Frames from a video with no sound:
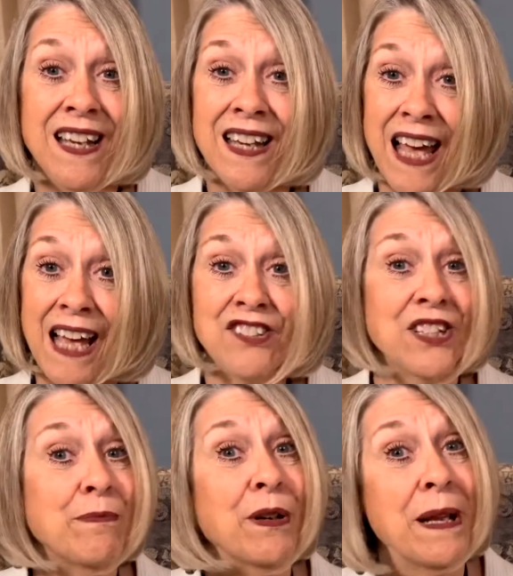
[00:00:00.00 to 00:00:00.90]
Actually,
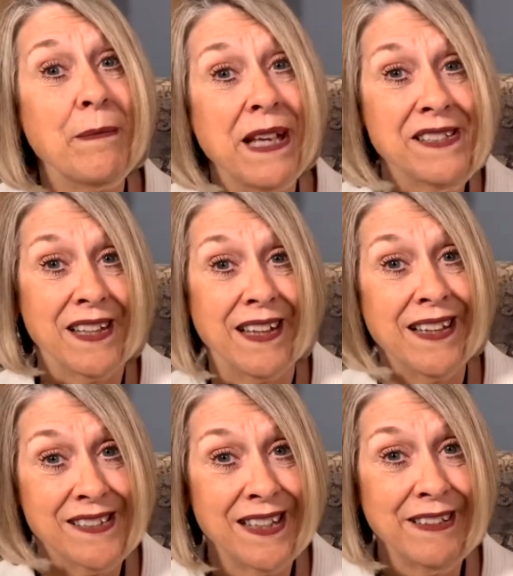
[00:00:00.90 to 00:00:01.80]
pretty amazing,
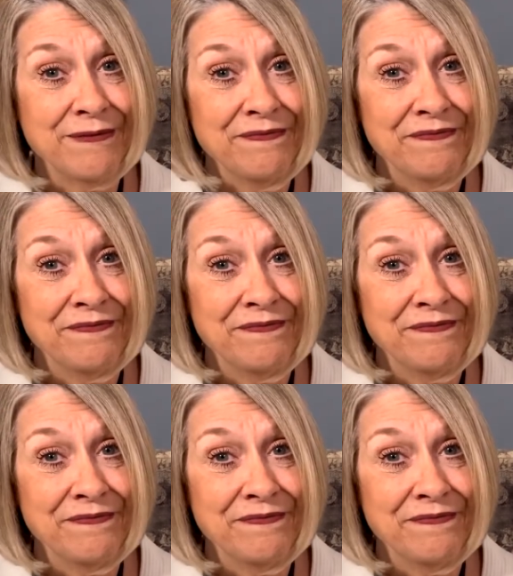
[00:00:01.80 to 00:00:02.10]
isn't it?